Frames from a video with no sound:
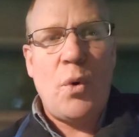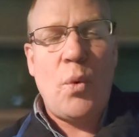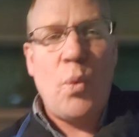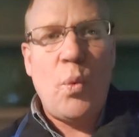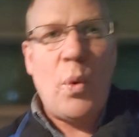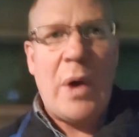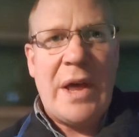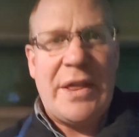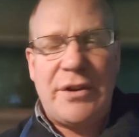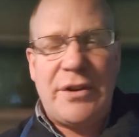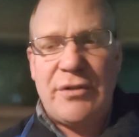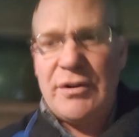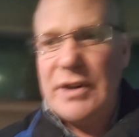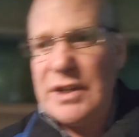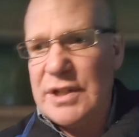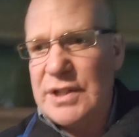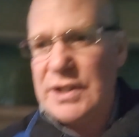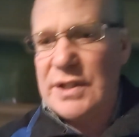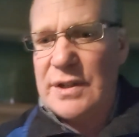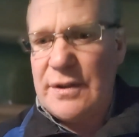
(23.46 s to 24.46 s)
Weather
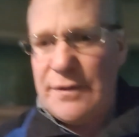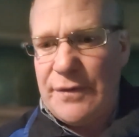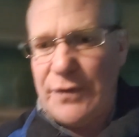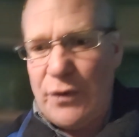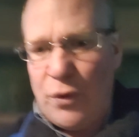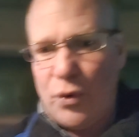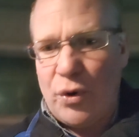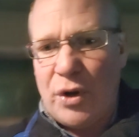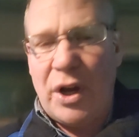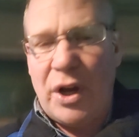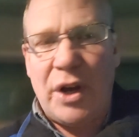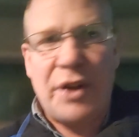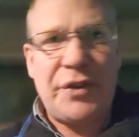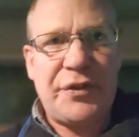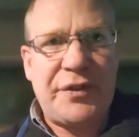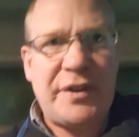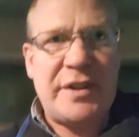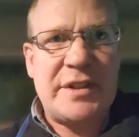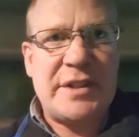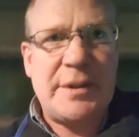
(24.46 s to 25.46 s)
is
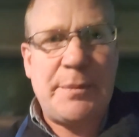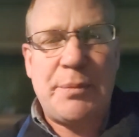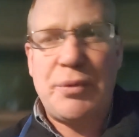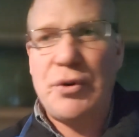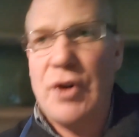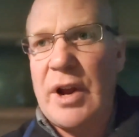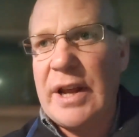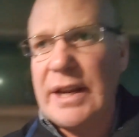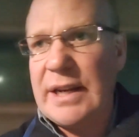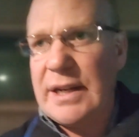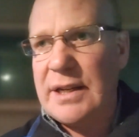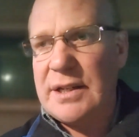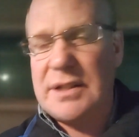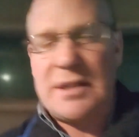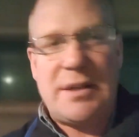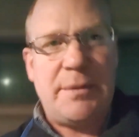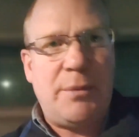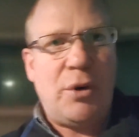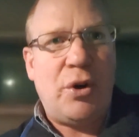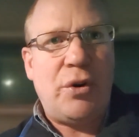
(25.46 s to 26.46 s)
forecasted to break
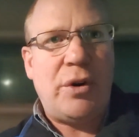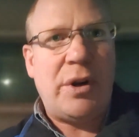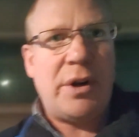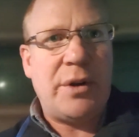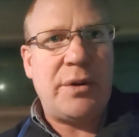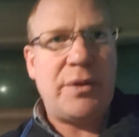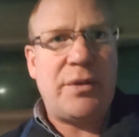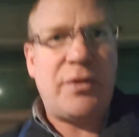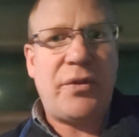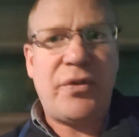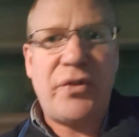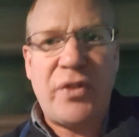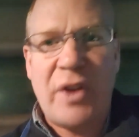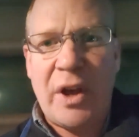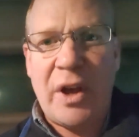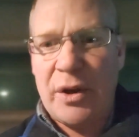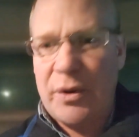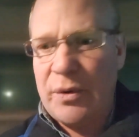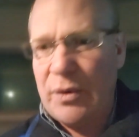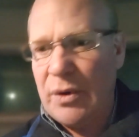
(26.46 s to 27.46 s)
tomorrow,
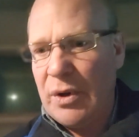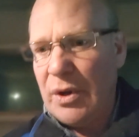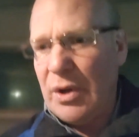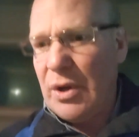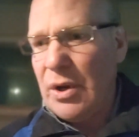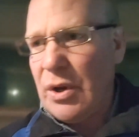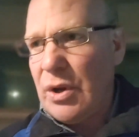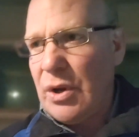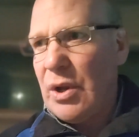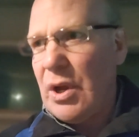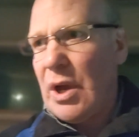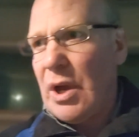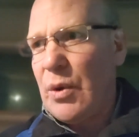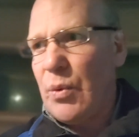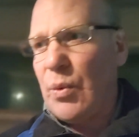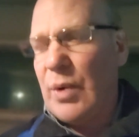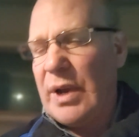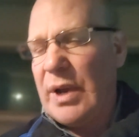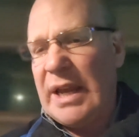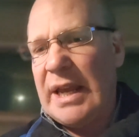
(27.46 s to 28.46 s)
so
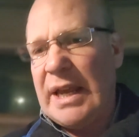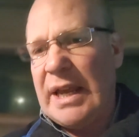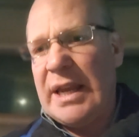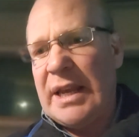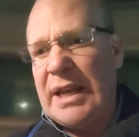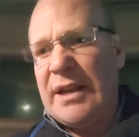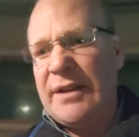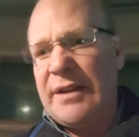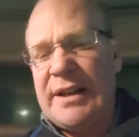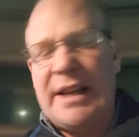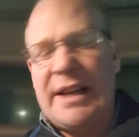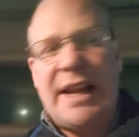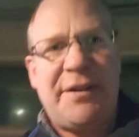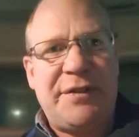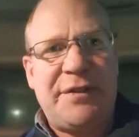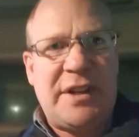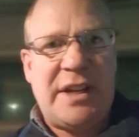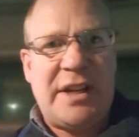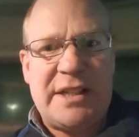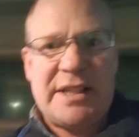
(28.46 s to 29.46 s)
we
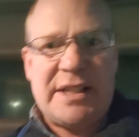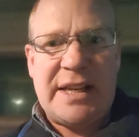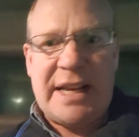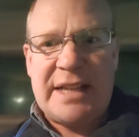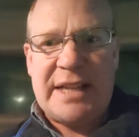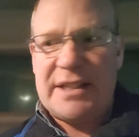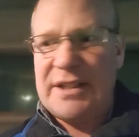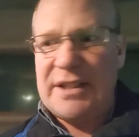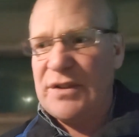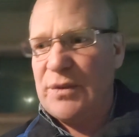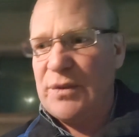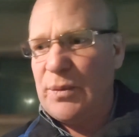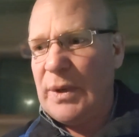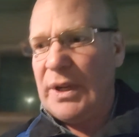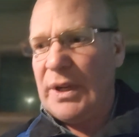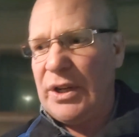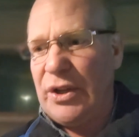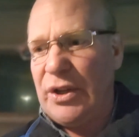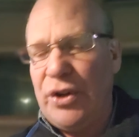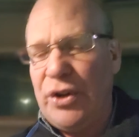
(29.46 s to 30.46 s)
left it as late as
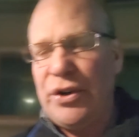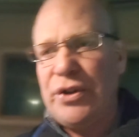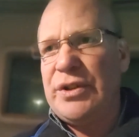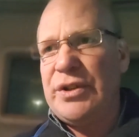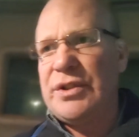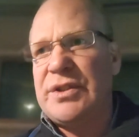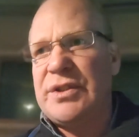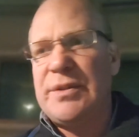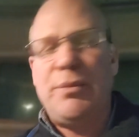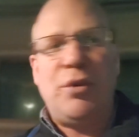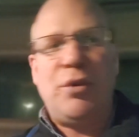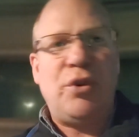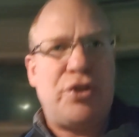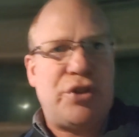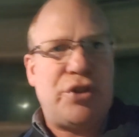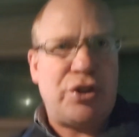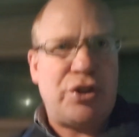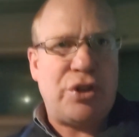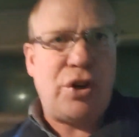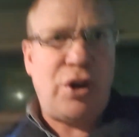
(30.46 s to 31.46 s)
we could.
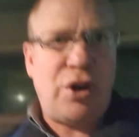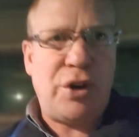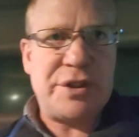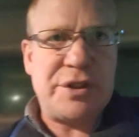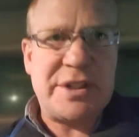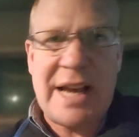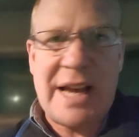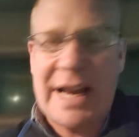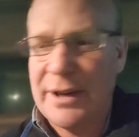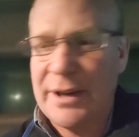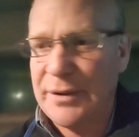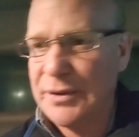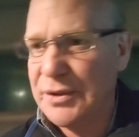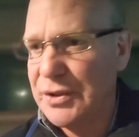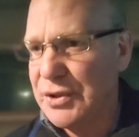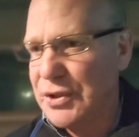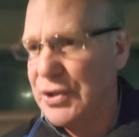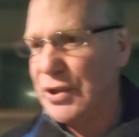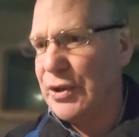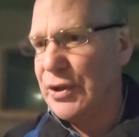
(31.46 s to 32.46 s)
Moisture got down
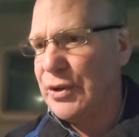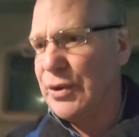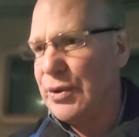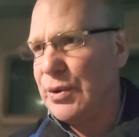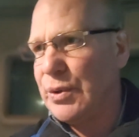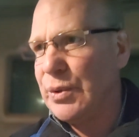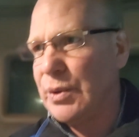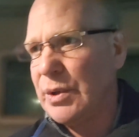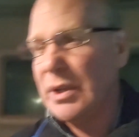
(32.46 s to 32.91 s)
to